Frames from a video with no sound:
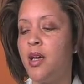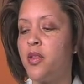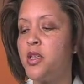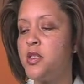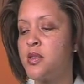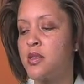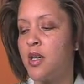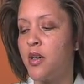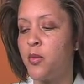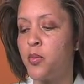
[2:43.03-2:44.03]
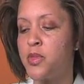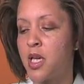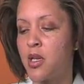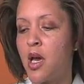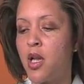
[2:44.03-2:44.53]
These
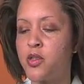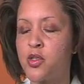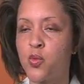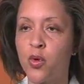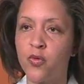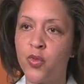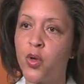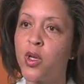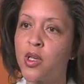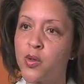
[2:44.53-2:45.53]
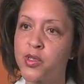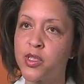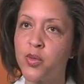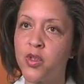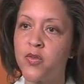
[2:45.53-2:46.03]
technologists work very
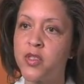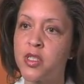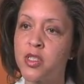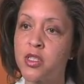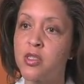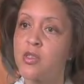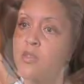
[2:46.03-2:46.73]
closely with the physicians